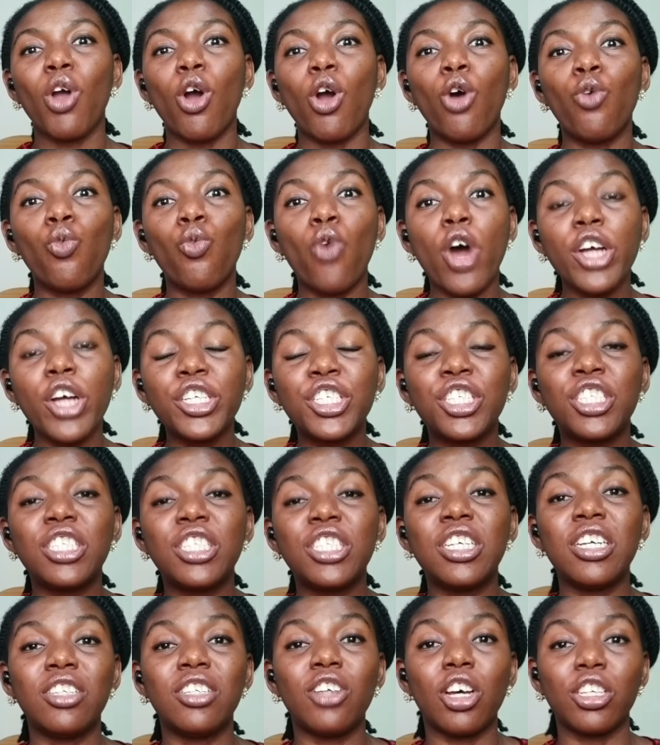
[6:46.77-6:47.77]
or what
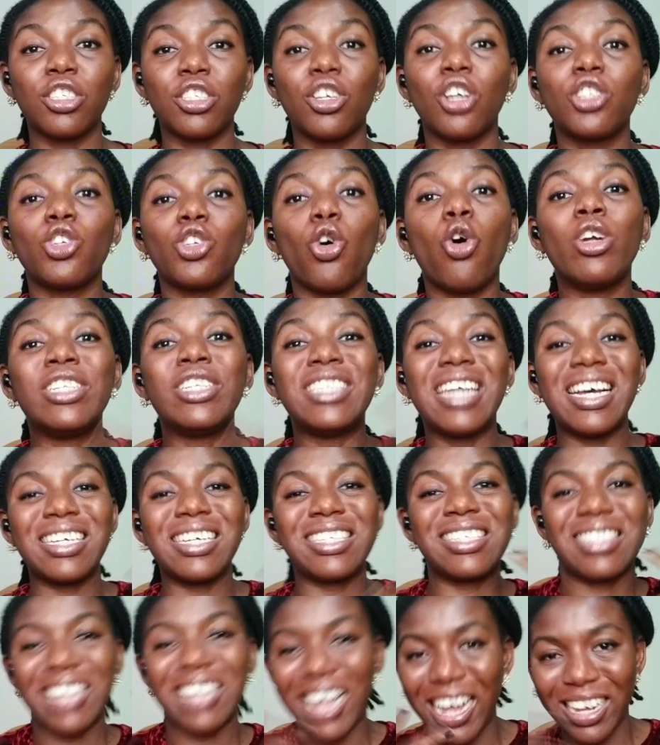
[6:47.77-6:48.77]
she does not
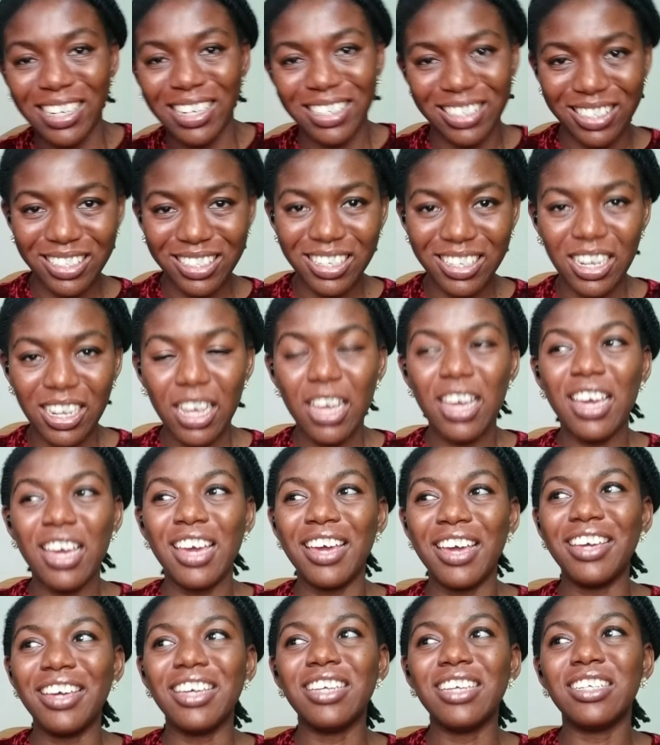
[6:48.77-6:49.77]
understand
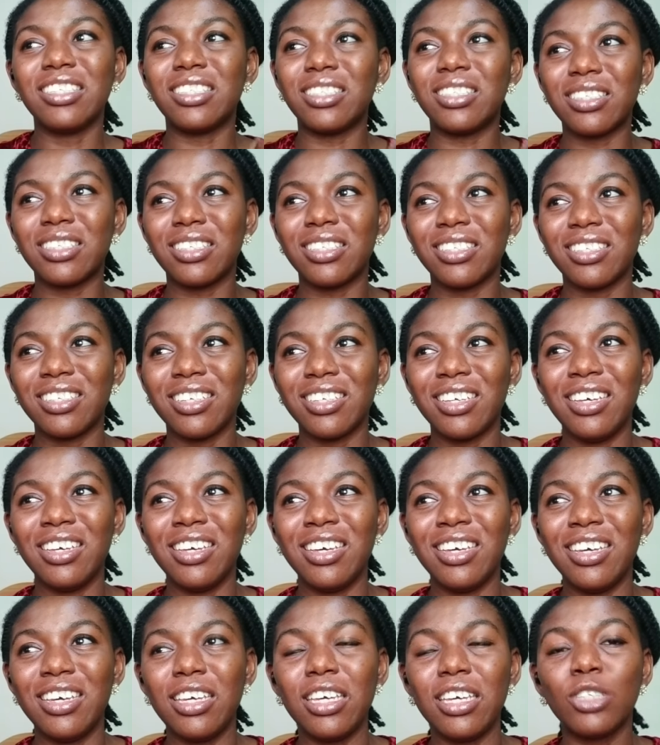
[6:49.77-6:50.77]
is
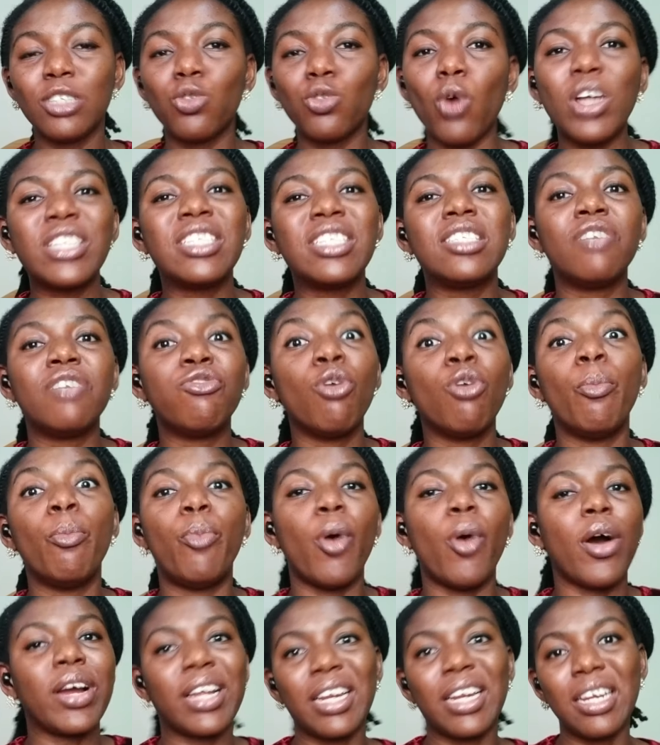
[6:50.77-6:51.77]
what is even
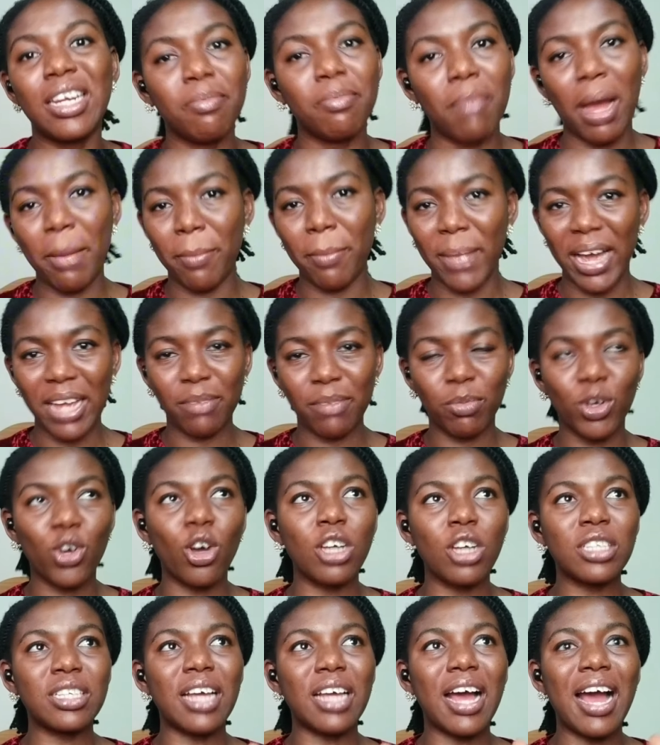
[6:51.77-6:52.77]
boggling my mind,
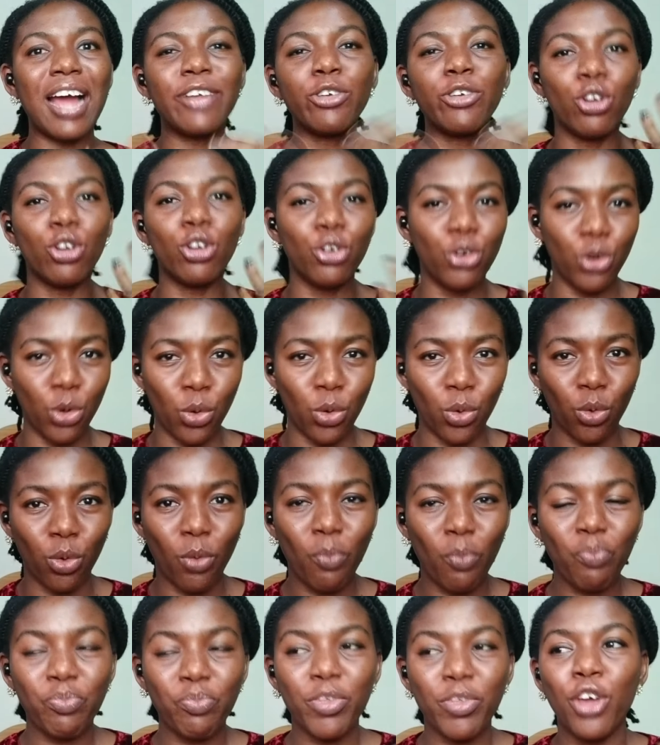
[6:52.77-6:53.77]
because I don't know.
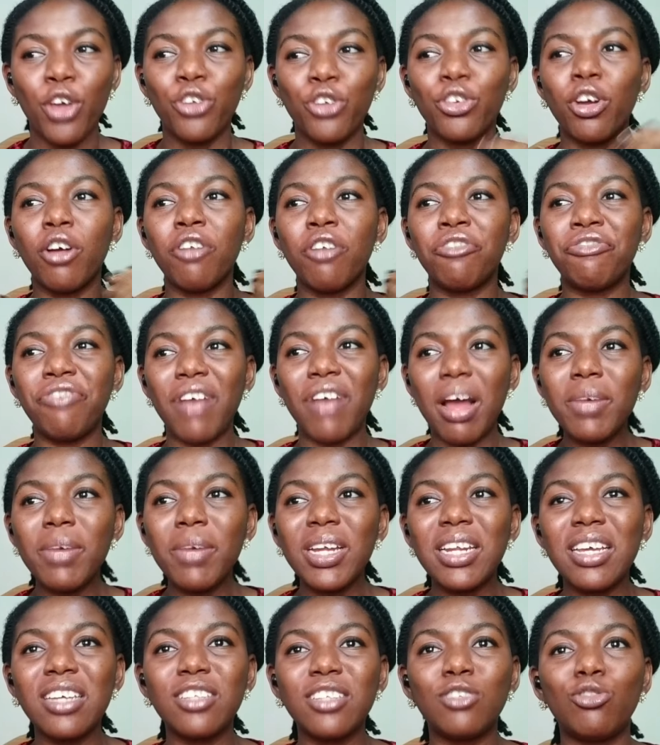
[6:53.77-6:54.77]
You're a
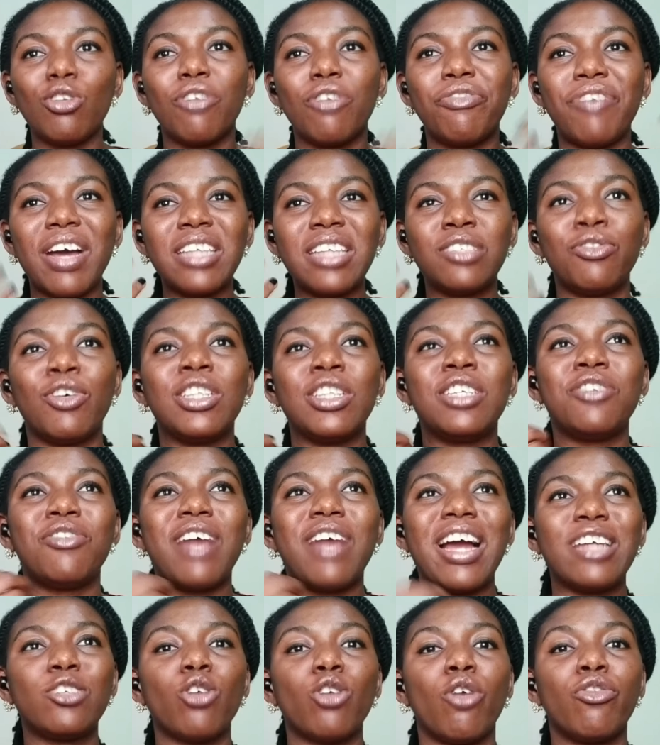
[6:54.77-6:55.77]
feminist, you're fighting for the
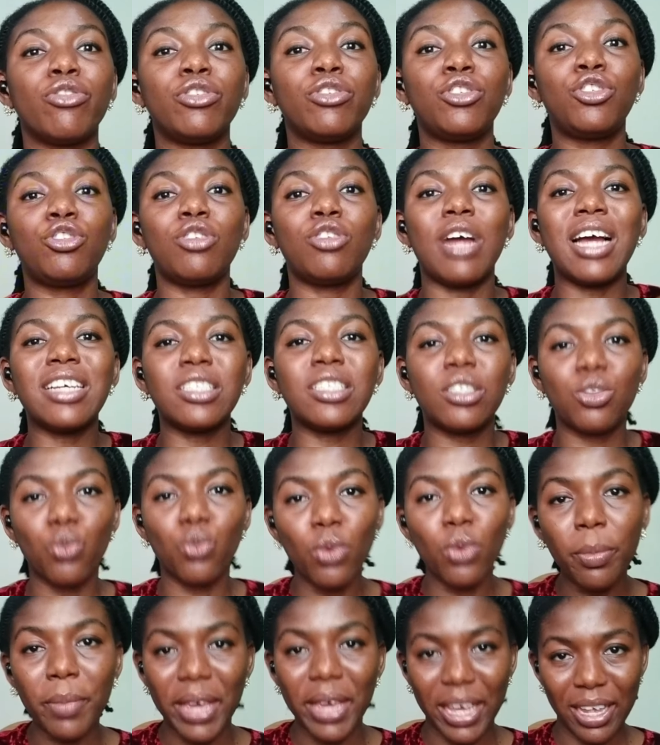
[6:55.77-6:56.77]
rights of trans
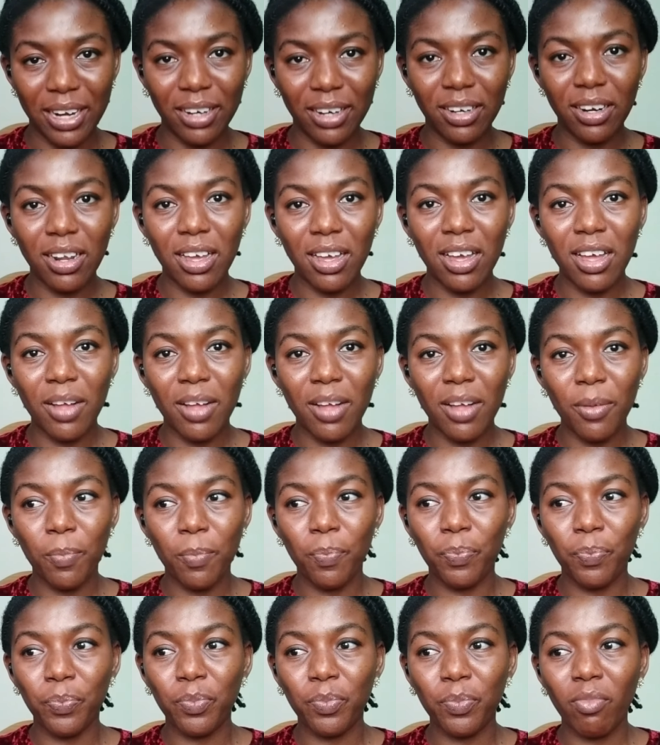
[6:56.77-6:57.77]
women,
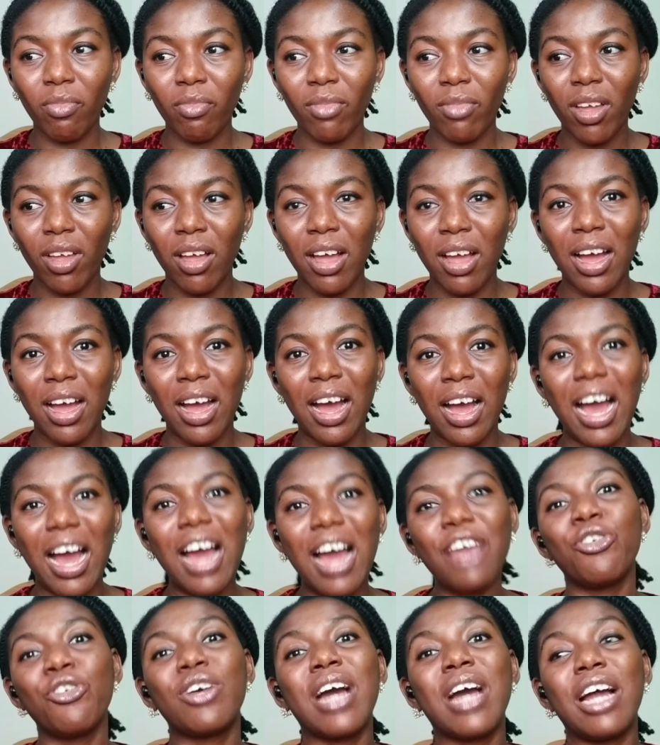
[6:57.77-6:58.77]

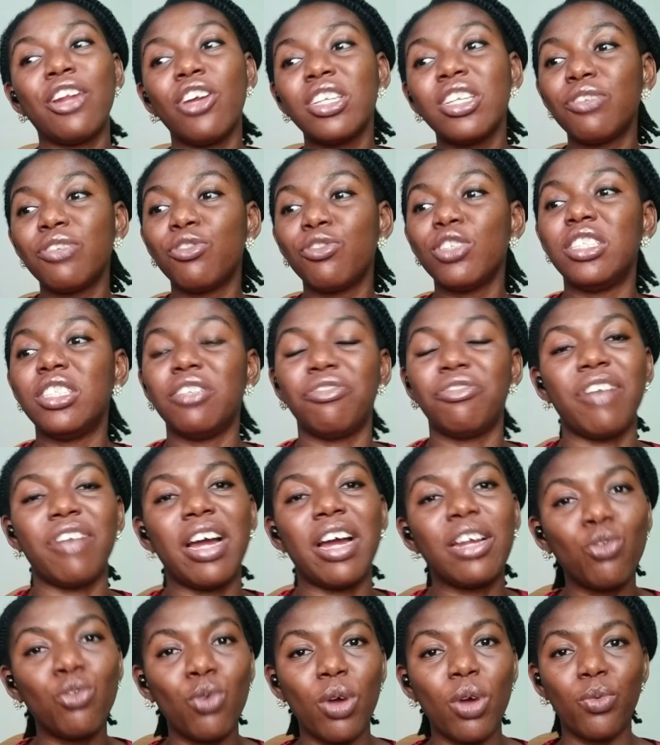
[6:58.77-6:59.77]
and you cannot even
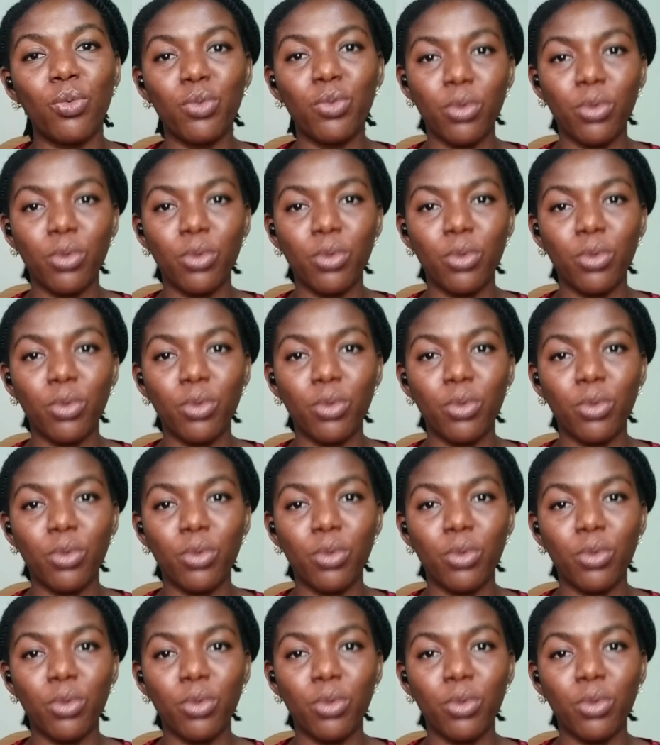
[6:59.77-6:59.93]
define who a